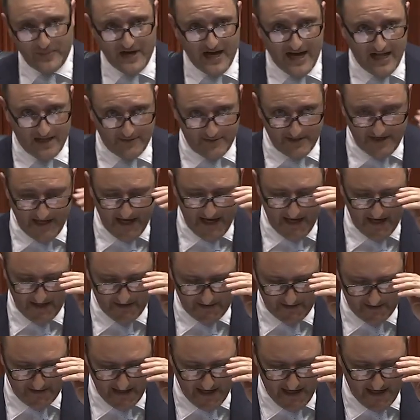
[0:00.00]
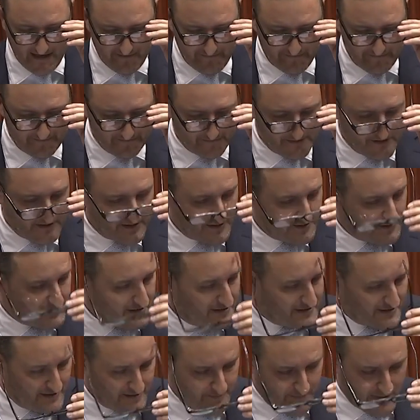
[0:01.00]
Parliament House staff.
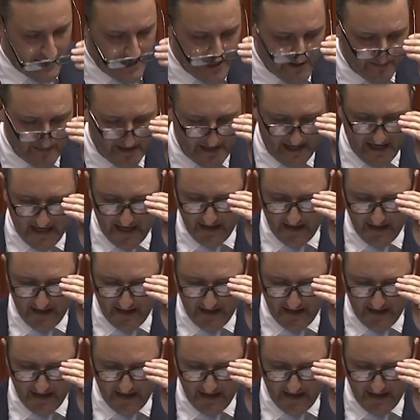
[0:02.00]
The Parliament